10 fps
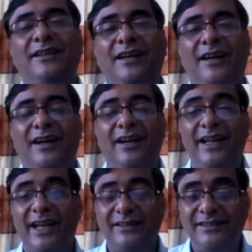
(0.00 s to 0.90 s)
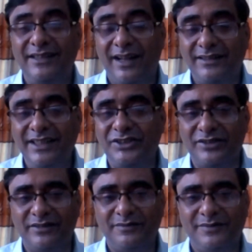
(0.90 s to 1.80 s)
a
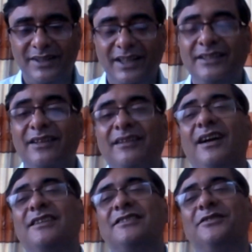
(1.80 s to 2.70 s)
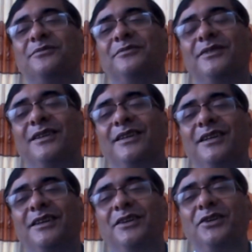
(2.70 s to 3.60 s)
teacher in the classroom,
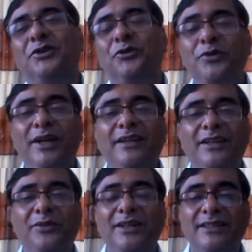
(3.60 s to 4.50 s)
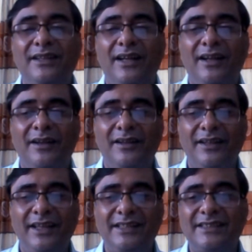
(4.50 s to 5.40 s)
when
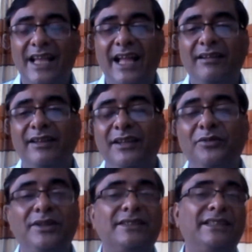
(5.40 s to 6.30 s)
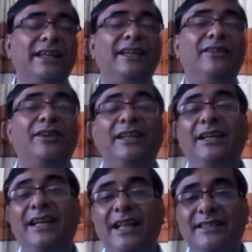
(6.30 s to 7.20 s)
he is angry, he will say, or he
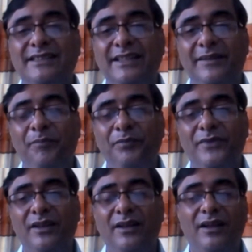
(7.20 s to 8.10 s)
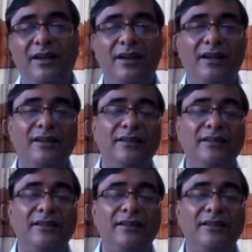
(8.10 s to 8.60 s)
can say, uh,